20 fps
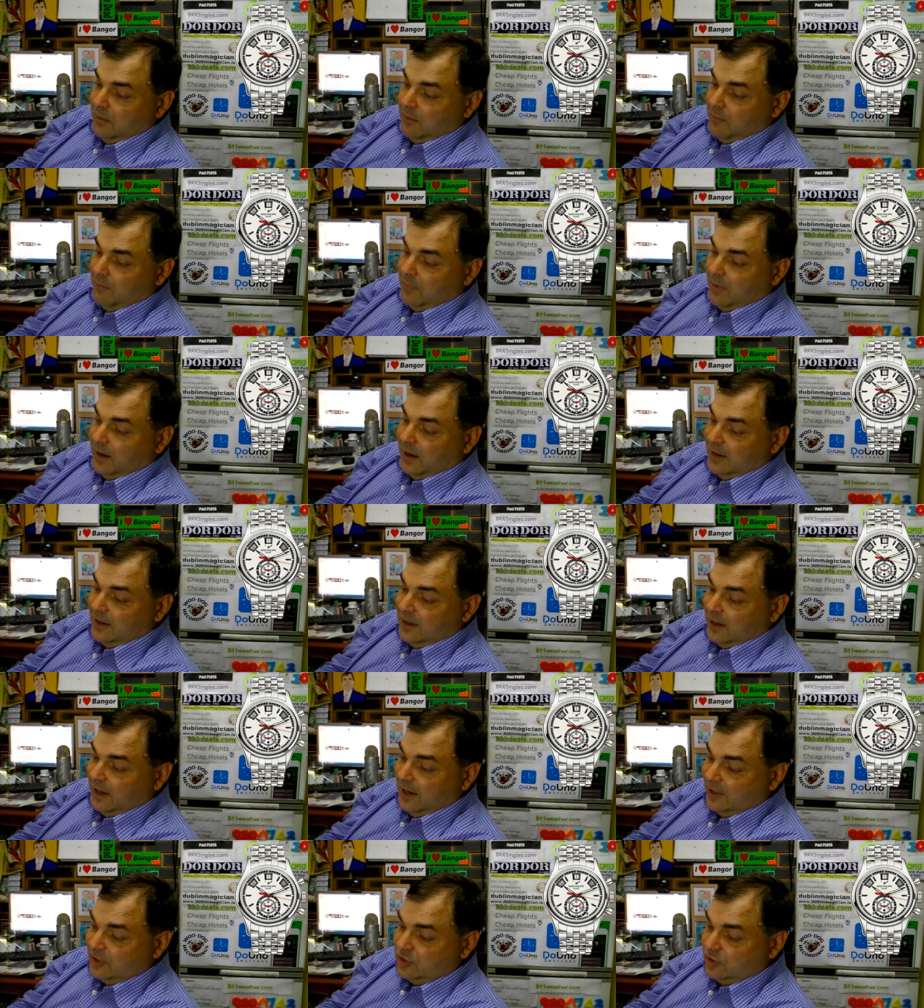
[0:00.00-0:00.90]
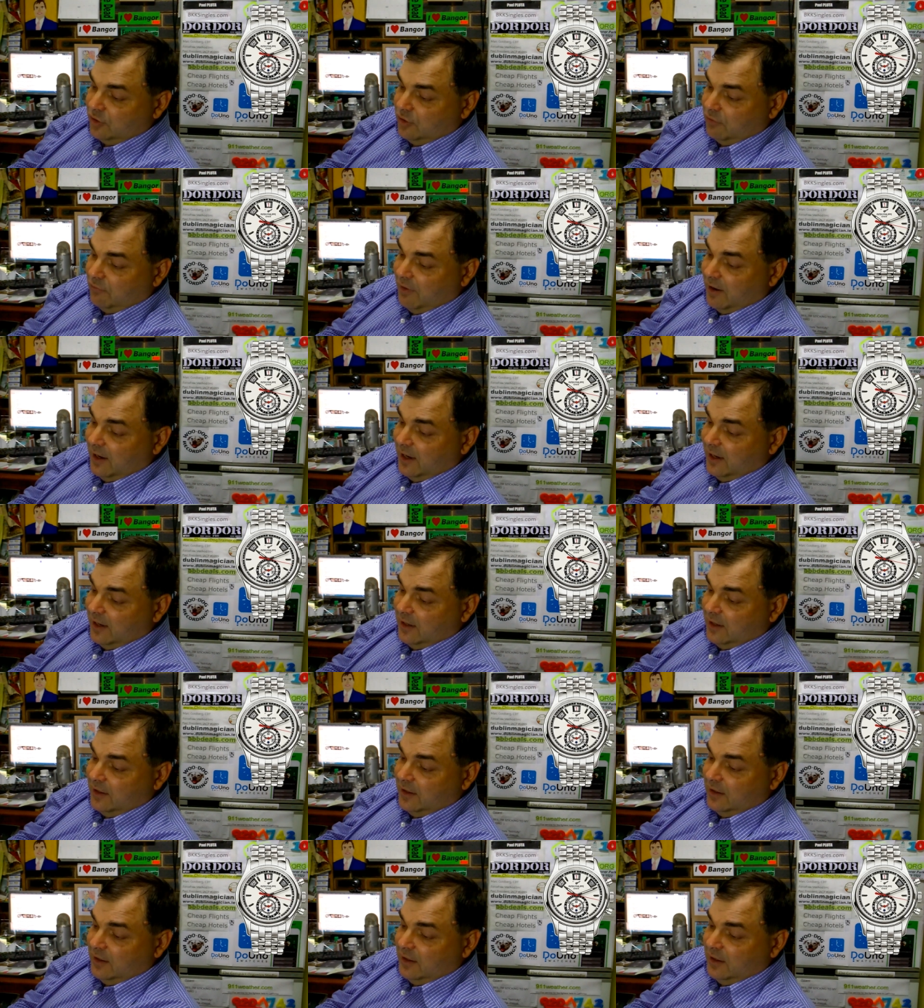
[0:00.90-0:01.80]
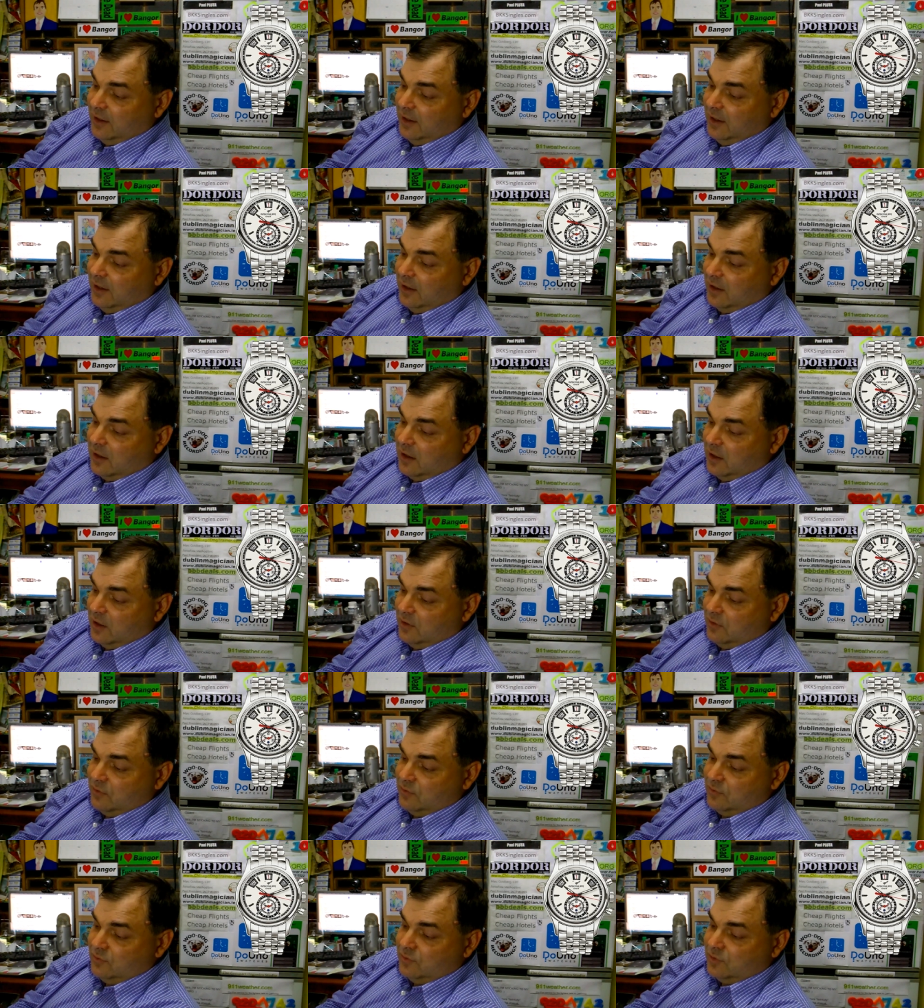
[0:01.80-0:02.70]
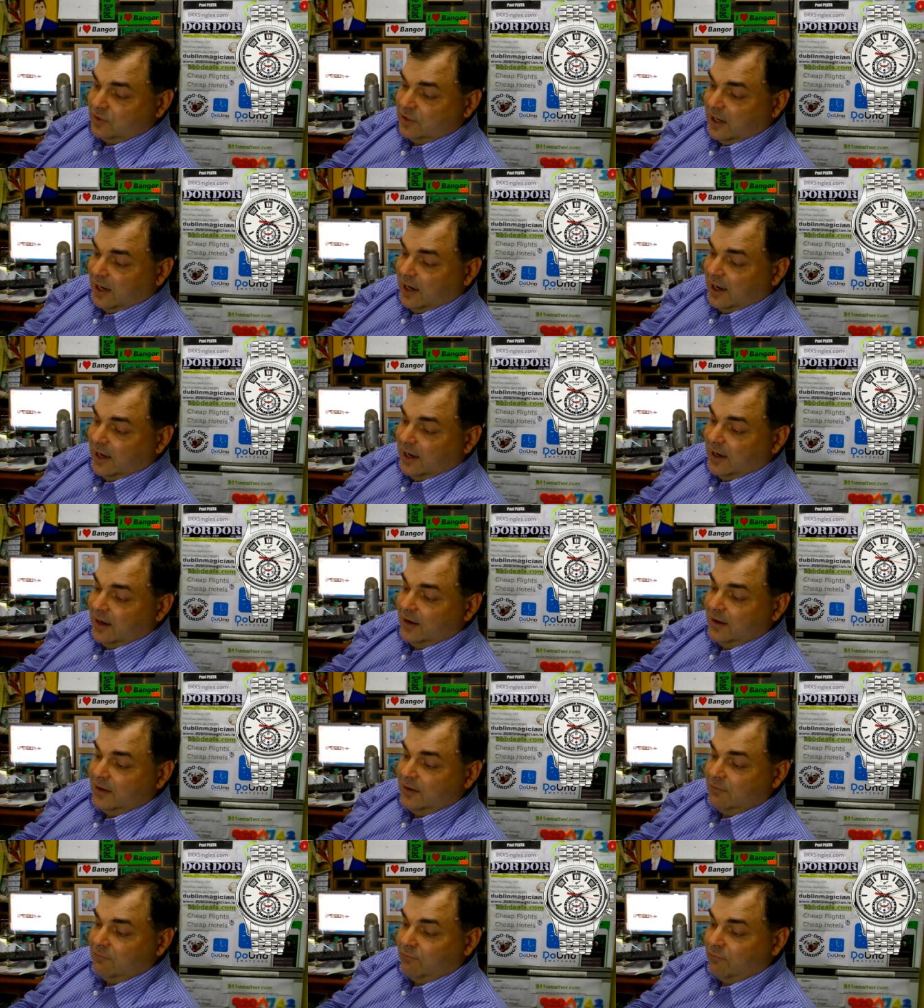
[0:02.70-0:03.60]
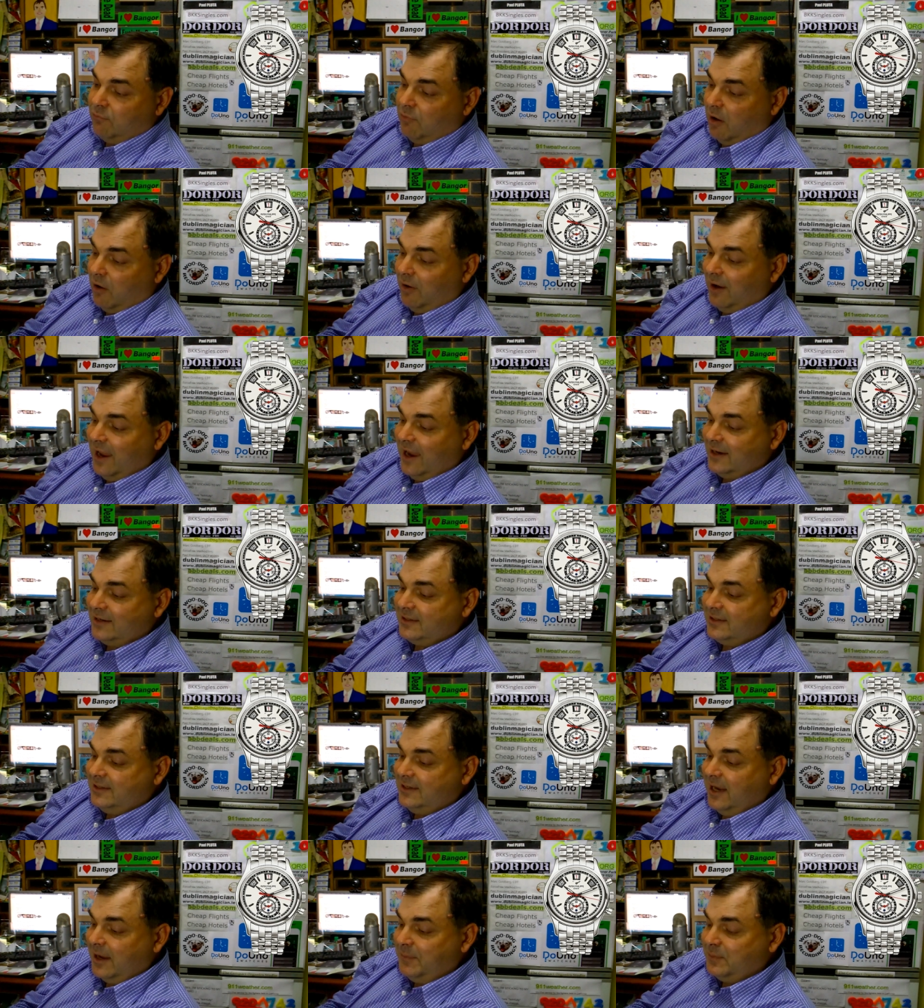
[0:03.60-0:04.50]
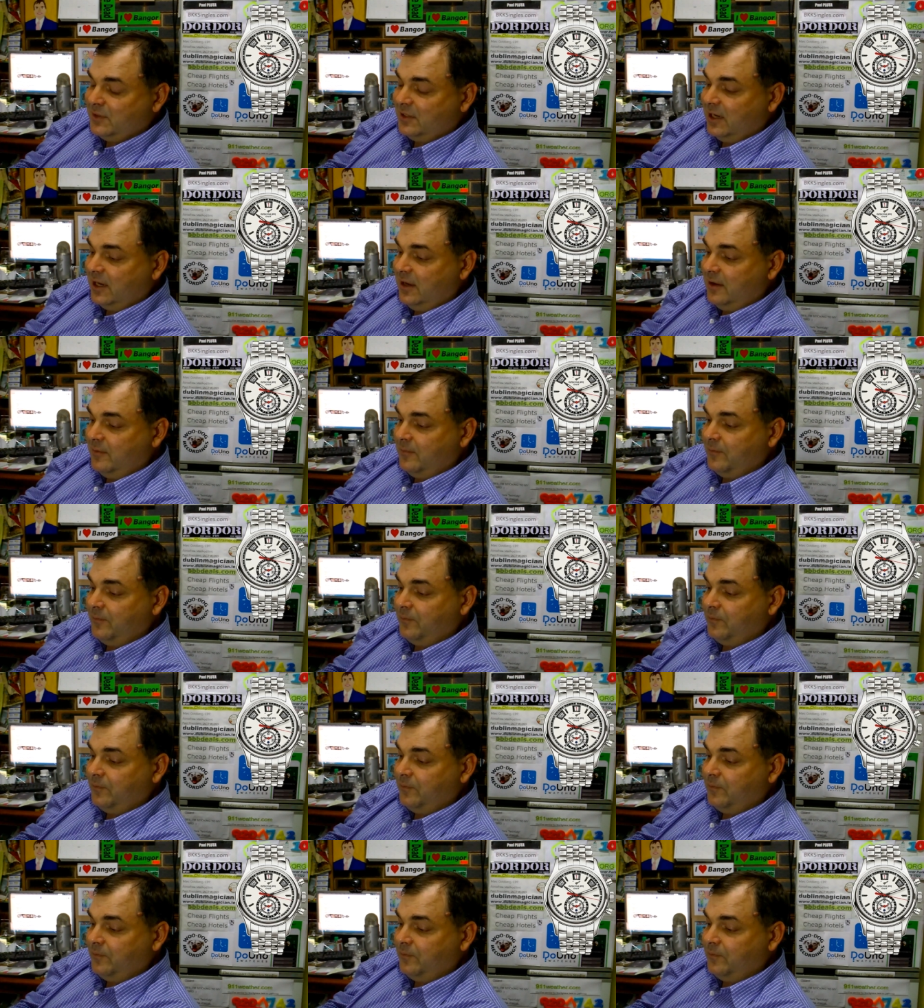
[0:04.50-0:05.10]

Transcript: My collection already includes a Rolex Deep Sea,